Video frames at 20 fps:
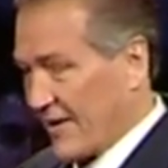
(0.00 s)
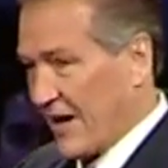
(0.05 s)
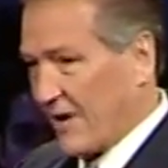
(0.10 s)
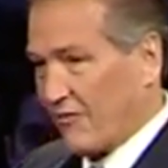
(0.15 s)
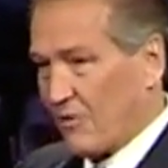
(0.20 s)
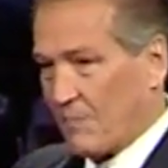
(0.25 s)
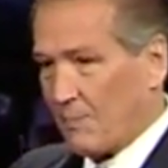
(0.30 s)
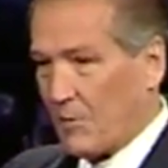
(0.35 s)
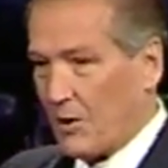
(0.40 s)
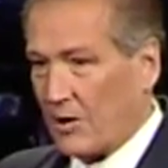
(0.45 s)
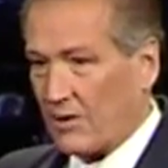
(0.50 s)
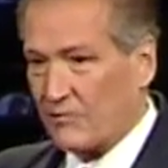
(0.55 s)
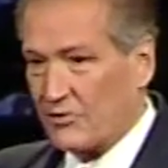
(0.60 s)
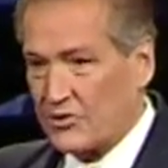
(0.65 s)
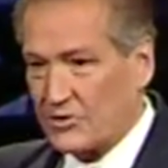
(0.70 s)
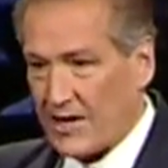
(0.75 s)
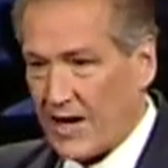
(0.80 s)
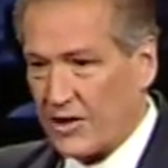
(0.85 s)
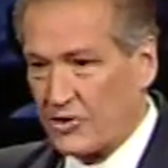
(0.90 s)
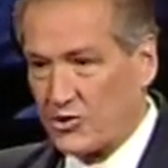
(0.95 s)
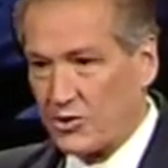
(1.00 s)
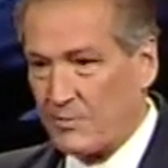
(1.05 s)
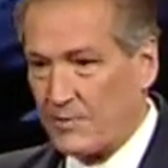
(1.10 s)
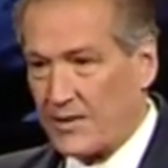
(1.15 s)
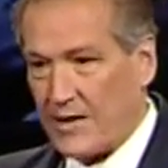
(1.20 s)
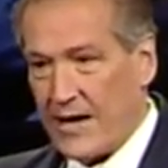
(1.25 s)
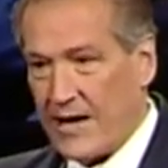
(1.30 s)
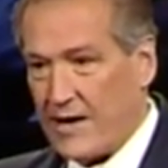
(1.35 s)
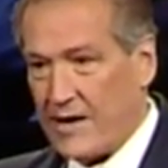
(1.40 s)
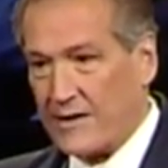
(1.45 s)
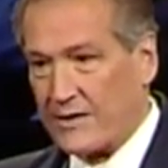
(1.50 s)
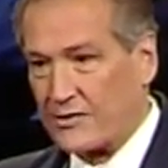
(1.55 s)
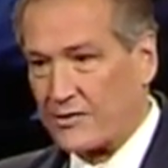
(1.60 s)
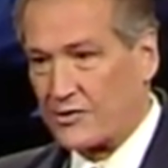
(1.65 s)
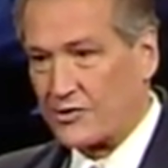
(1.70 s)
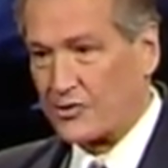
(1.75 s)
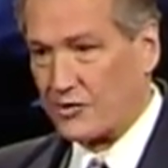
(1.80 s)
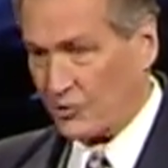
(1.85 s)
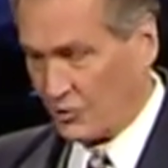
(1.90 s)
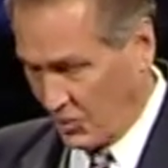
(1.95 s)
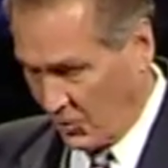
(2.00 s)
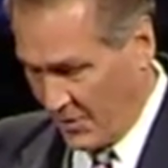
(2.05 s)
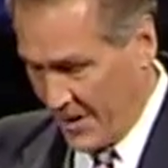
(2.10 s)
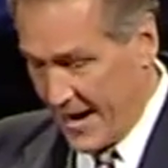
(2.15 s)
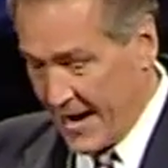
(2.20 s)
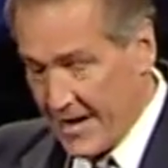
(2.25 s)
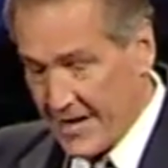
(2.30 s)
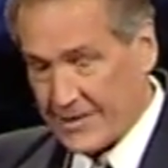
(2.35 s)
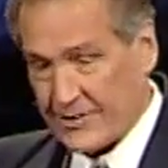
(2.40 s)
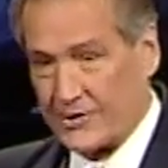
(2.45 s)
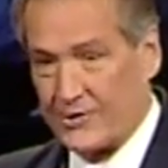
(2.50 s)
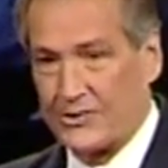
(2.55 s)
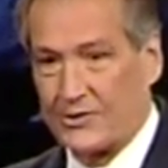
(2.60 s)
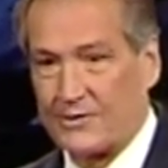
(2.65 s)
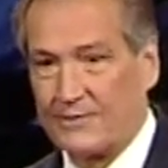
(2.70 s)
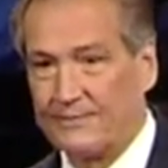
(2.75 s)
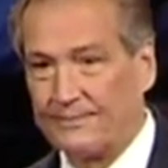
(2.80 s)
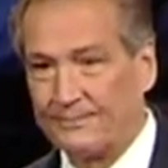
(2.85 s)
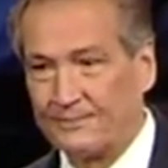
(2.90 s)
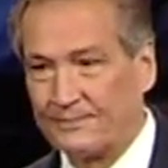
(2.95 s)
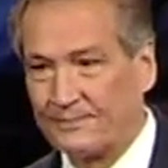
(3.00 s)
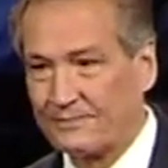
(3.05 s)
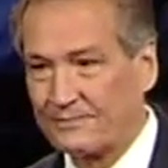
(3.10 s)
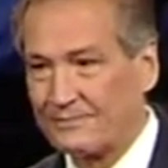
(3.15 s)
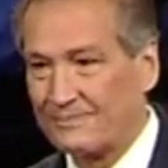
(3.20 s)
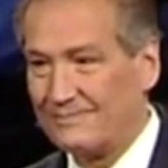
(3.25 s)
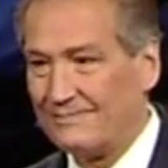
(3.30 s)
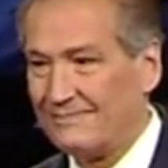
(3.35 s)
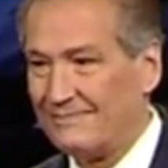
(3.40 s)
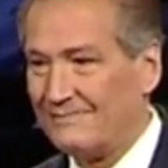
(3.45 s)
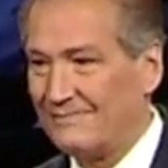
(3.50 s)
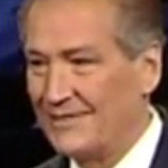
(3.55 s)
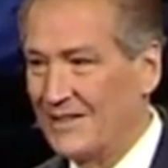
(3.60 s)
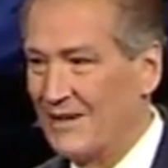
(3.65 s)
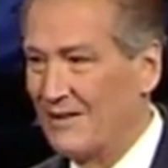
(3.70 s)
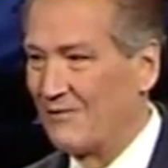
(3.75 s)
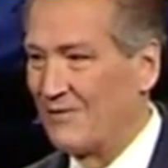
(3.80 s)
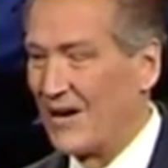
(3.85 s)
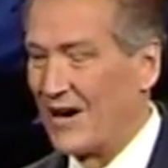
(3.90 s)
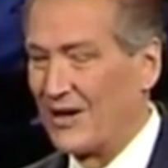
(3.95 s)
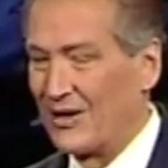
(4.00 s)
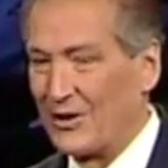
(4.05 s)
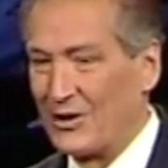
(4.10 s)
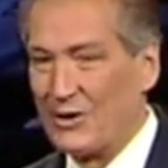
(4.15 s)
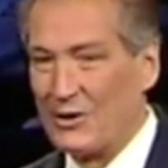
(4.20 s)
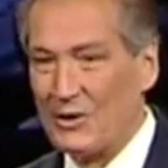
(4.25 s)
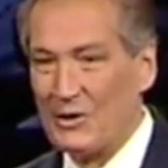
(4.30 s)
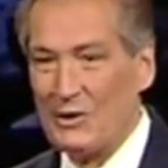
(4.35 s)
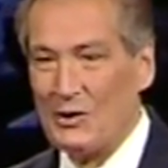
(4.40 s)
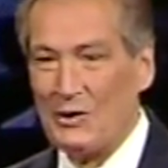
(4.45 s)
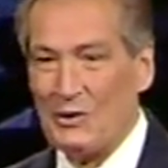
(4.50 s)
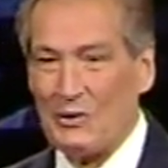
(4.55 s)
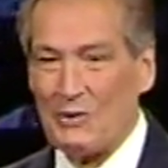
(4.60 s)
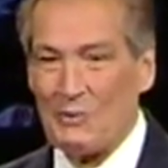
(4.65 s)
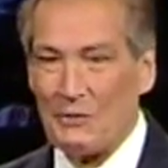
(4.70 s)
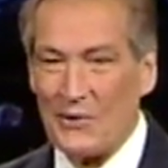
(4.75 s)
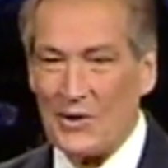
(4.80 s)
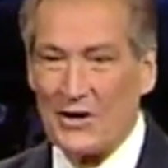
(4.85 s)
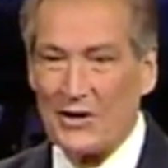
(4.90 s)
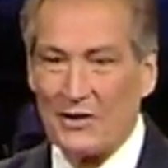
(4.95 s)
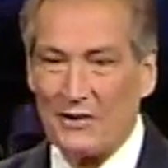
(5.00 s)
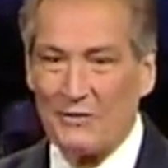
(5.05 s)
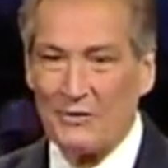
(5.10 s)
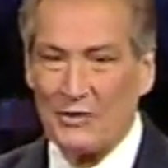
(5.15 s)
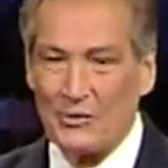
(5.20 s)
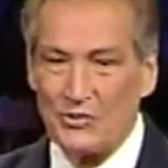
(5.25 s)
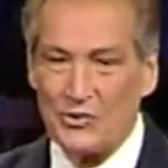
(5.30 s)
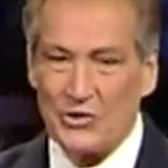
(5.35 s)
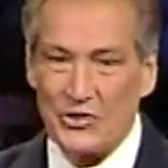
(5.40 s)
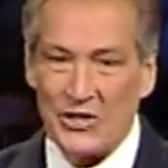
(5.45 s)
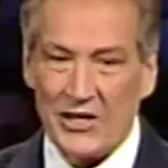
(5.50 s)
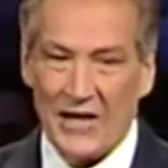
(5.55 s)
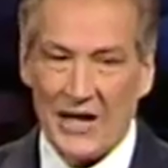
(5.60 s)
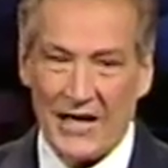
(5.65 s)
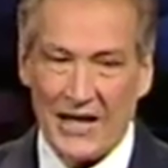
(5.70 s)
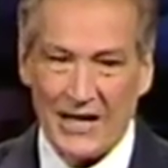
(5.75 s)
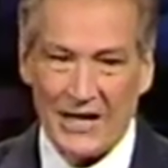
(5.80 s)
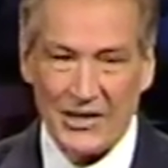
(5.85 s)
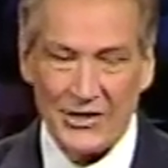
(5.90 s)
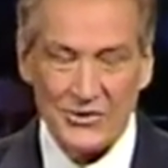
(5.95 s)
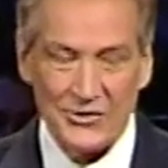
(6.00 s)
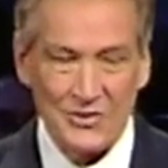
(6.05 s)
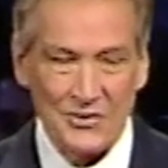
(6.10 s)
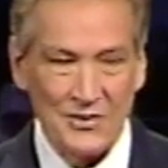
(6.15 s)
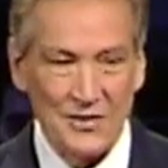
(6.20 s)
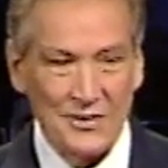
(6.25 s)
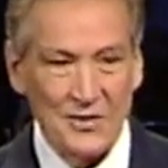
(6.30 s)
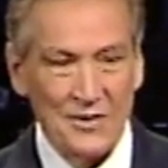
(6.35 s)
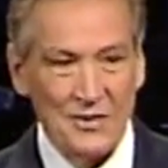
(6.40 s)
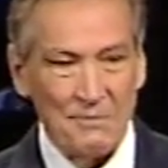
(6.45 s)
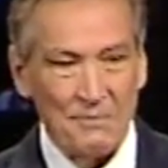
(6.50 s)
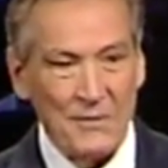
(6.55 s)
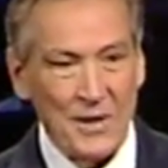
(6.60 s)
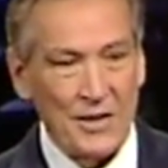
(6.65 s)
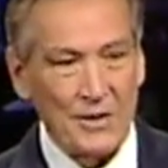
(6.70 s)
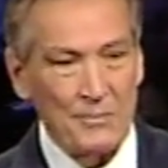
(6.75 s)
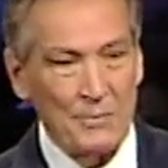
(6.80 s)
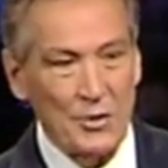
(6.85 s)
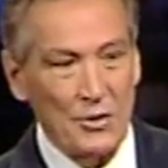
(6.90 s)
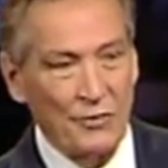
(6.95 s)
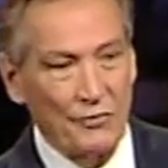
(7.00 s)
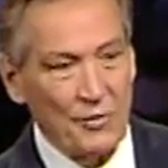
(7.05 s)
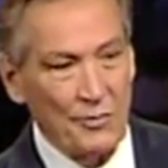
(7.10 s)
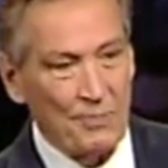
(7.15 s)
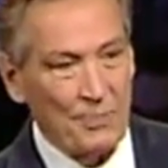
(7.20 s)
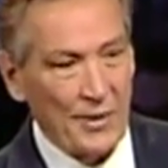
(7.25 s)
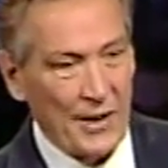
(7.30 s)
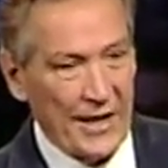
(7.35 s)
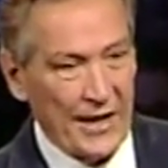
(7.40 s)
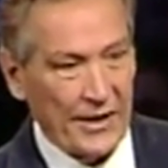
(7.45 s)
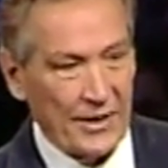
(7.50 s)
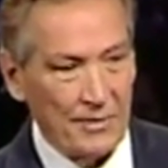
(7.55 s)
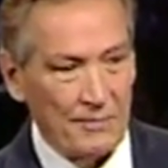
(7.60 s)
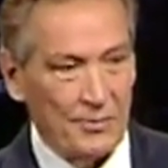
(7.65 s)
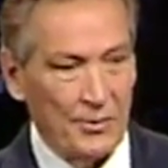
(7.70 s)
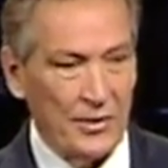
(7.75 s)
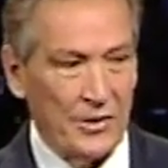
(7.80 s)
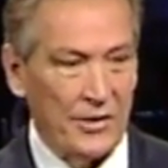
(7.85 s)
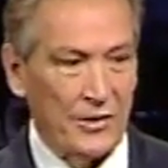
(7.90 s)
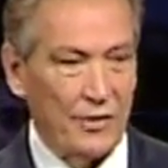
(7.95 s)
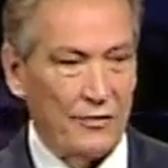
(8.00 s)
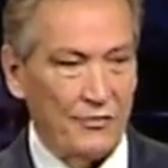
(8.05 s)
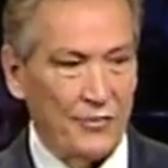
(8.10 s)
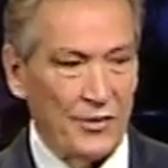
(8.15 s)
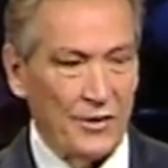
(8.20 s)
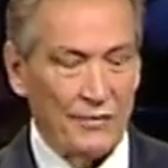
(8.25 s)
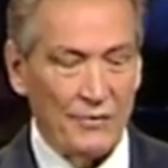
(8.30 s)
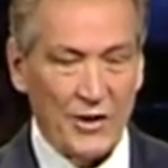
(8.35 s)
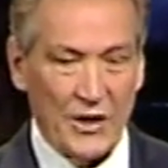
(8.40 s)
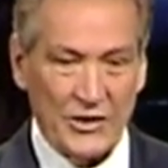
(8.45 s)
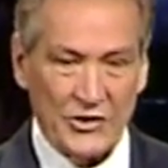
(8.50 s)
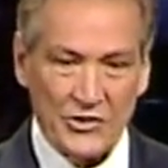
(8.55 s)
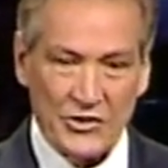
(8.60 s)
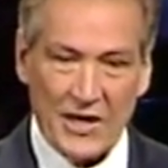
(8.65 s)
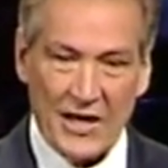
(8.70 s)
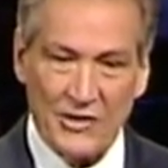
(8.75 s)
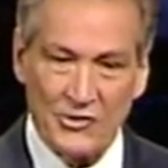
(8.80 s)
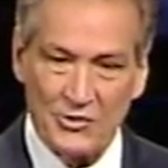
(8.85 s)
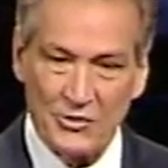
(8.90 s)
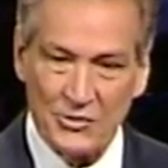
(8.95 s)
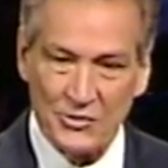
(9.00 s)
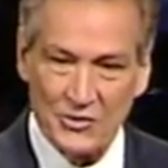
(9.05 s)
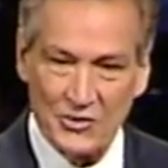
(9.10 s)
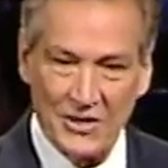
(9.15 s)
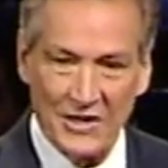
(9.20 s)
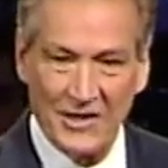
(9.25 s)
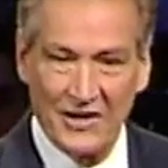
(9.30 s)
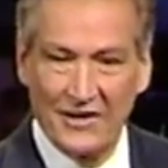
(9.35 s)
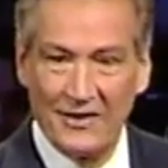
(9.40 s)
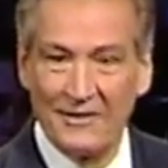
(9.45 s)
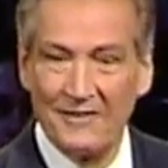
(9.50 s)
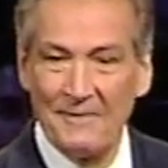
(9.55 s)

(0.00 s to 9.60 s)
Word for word: every part of the statue but the hands. No hands. Finally, one of those GIs made a beautiful plaque and put it at the foot of that statue. It said,